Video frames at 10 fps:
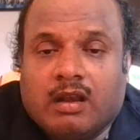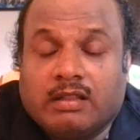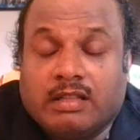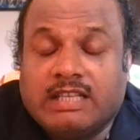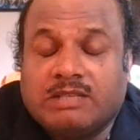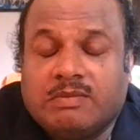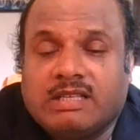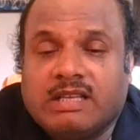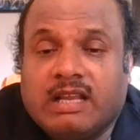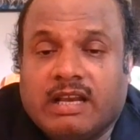This is
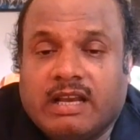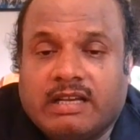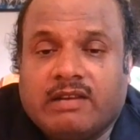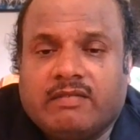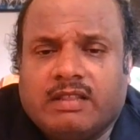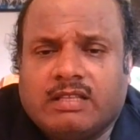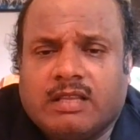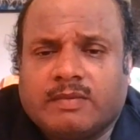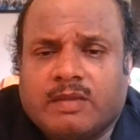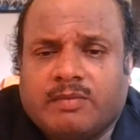basically connected with the
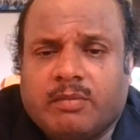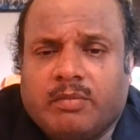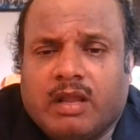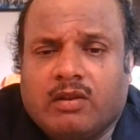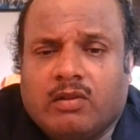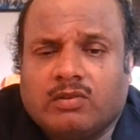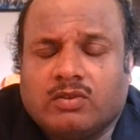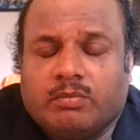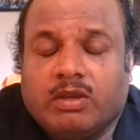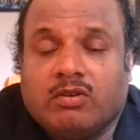subscription plan
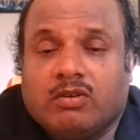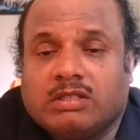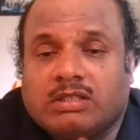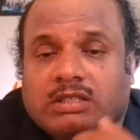also because